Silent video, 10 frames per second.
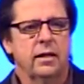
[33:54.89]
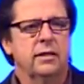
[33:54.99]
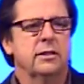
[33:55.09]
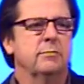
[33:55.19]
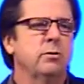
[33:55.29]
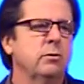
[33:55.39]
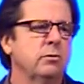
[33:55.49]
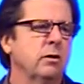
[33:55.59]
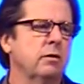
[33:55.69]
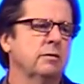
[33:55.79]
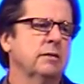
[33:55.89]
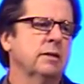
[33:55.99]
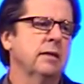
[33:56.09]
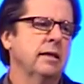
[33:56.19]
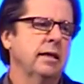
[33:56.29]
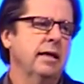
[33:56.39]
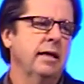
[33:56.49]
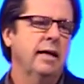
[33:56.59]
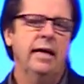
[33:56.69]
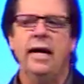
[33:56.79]
He says, Boudreaux,
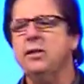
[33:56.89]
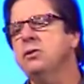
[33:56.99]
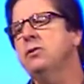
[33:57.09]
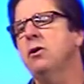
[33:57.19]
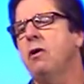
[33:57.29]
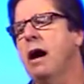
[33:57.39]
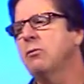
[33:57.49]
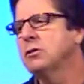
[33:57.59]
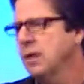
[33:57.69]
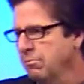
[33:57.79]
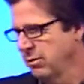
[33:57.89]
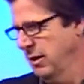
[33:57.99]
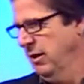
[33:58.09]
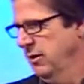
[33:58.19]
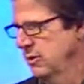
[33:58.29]
how'd you know I was up there?